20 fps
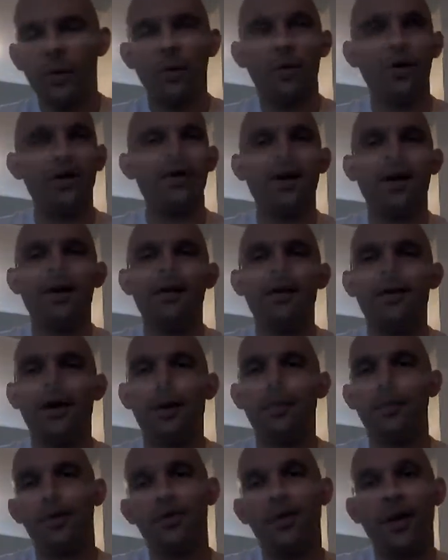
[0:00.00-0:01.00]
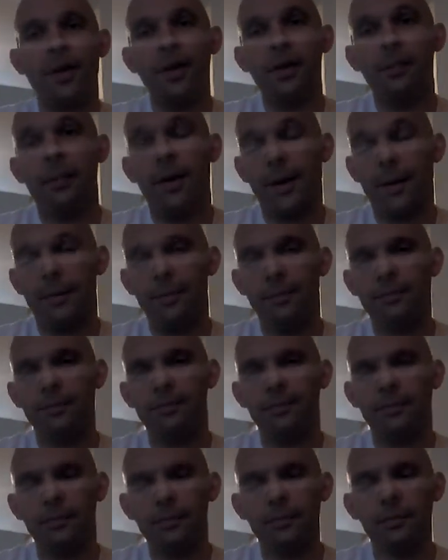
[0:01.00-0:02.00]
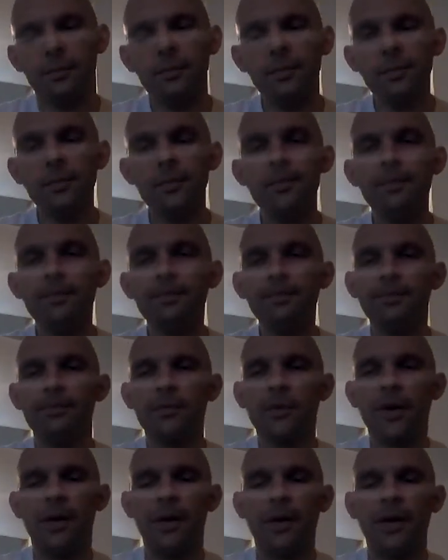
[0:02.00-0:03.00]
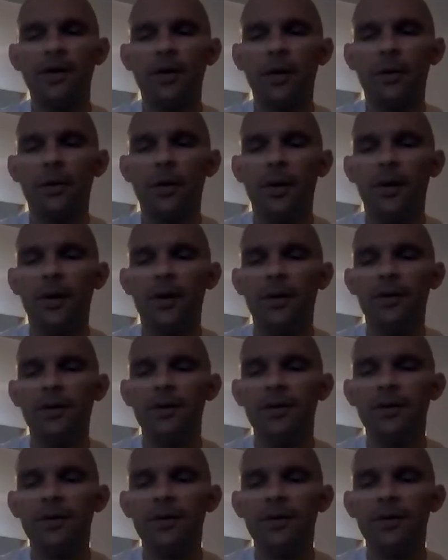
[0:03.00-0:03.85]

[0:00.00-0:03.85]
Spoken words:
Or a second to the top or a second to the bottom. And how it's going to work